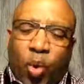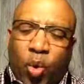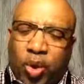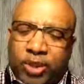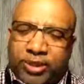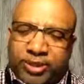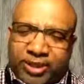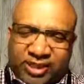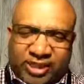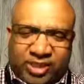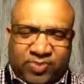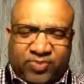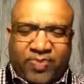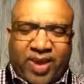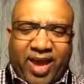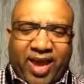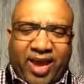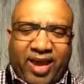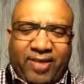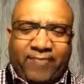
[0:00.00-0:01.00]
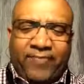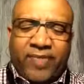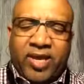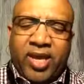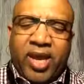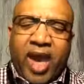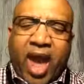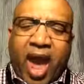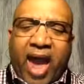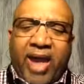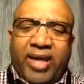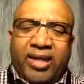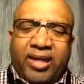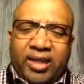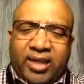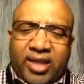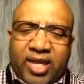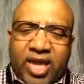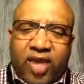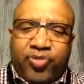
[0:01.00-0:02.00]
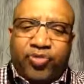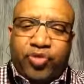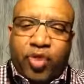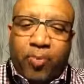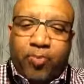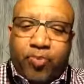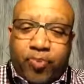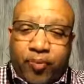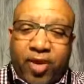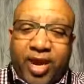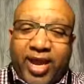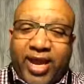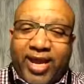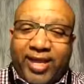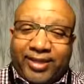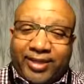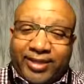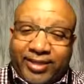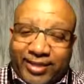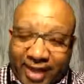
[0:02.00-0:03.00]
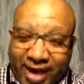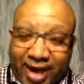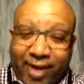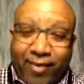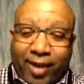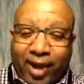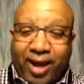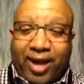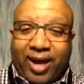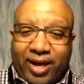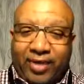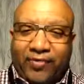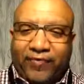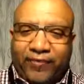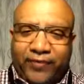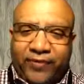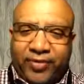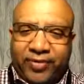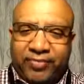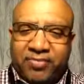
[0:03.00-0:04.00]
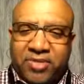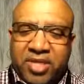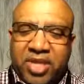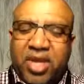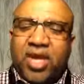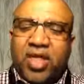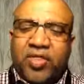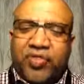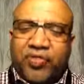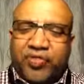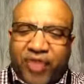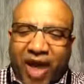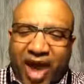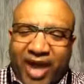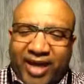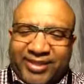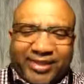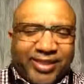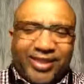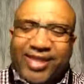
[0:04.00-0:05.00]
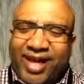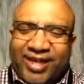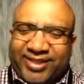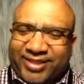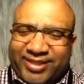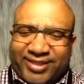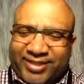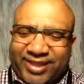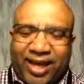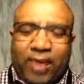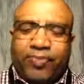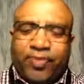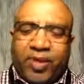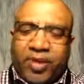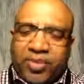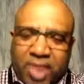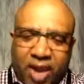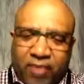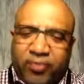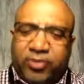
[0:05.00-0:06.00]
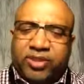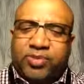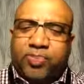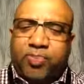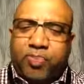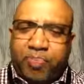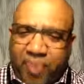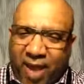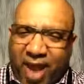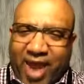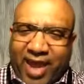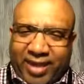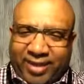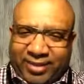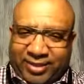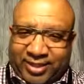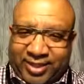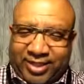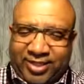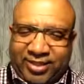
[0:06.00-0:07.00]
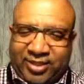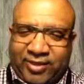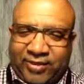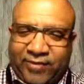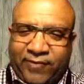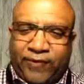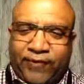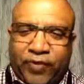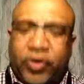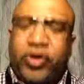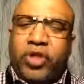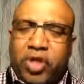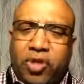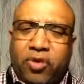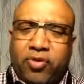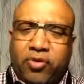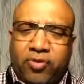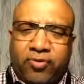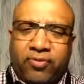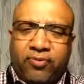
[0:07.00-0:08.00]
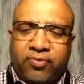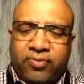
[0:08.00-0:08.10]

or despair and eat the bread thereof. That is not something that was baked for you.